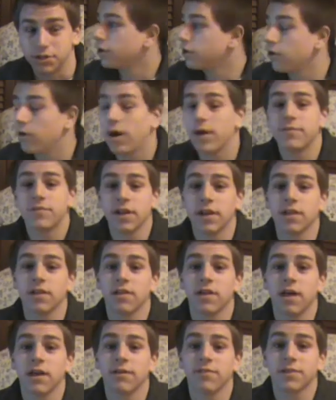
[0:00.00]
You know, I've done a
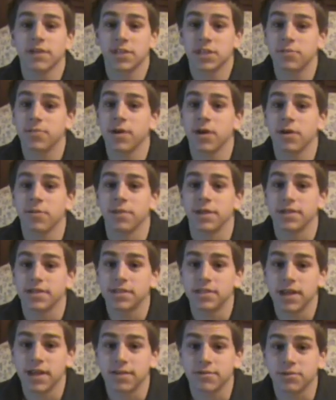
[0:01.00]
lot of
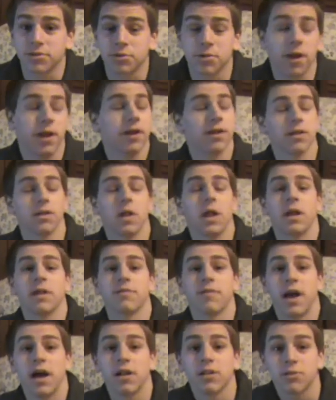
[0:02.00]
experiments. I've created a lot
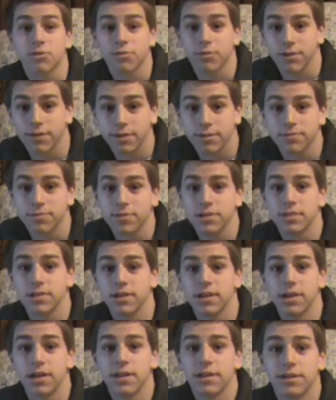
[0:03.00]
of
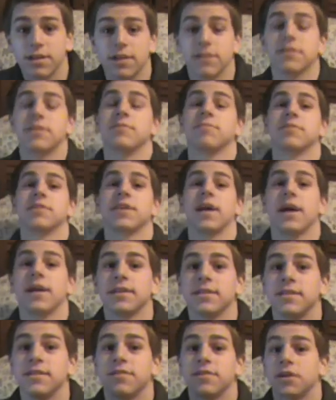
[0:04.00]
algorithms, done some
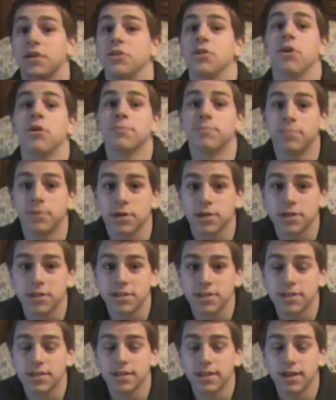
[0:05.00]
scientific
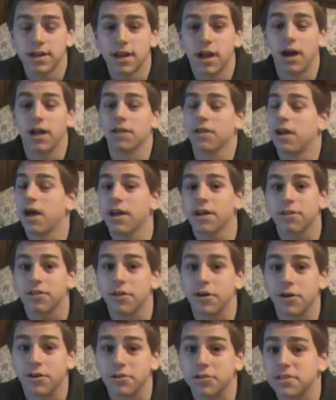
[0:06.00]
notebooks, a lot of
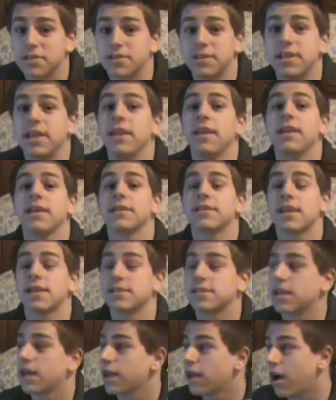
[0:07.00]
those, tedious
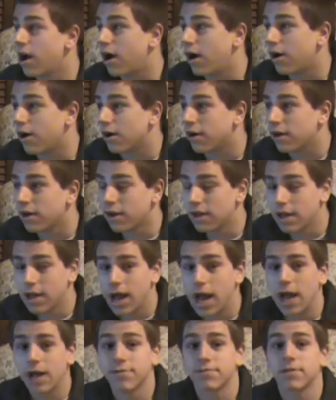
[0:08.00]
as they are.
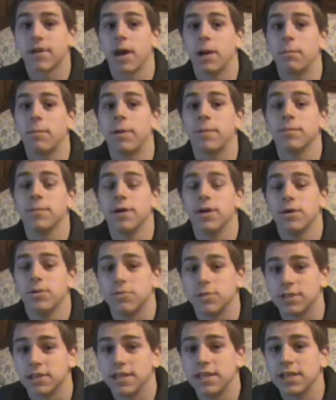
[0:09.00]
I've come up
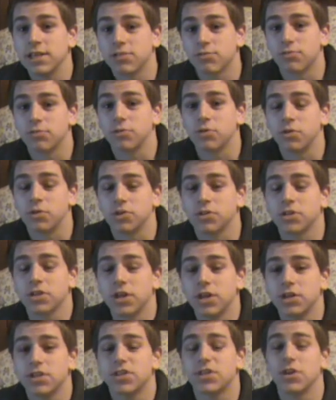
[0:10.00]
with these rules,
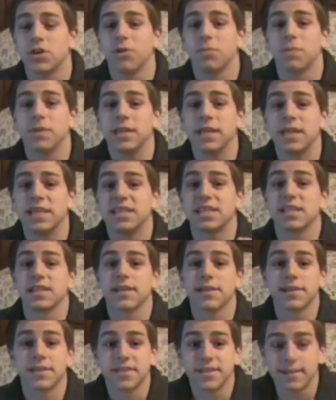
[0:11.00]
so please
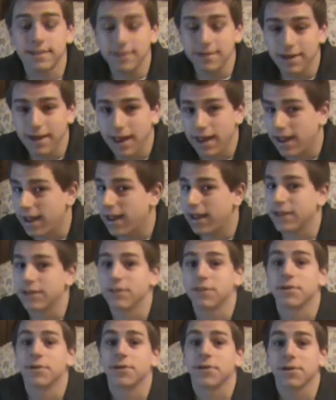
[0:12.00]
listen
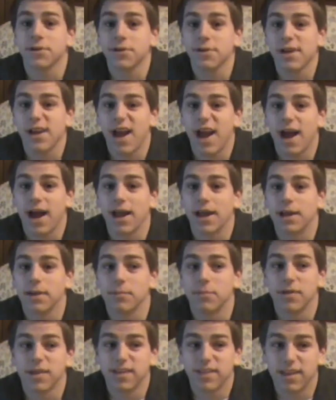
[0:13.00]
and learn.
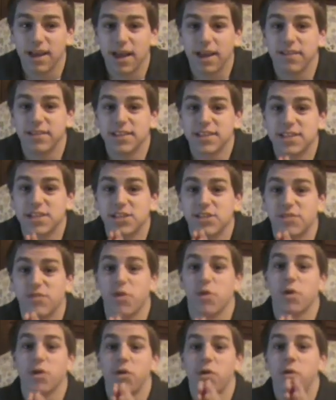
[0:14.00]
This is
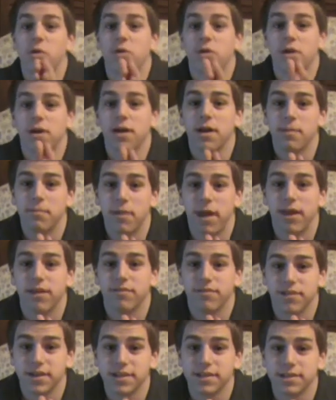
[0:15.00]
for your
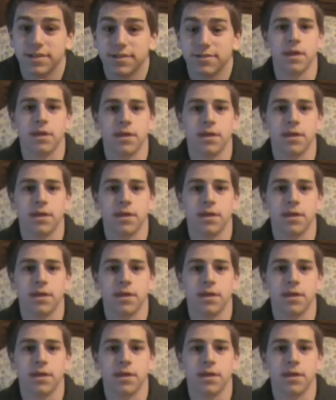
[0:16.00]
benefit.